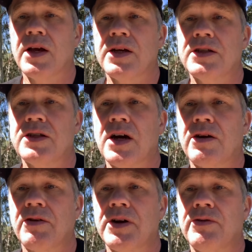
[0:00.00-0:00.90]
dark
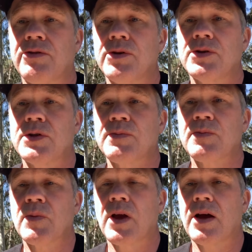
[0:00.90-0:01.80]
red fruit,
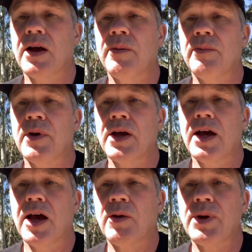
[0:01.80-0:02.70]

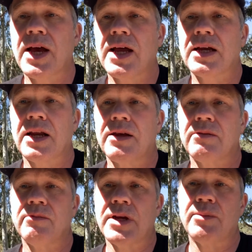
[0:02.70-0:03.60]
and we handle it
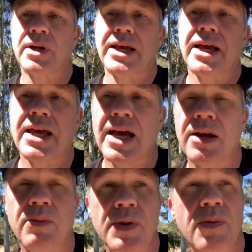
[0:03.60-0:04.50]
minimally
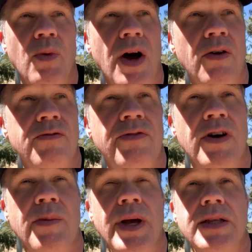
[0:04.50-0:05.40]
again with wild
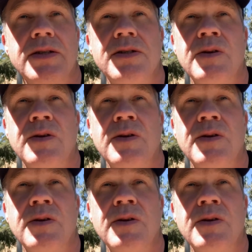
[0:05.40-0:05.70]
ferments,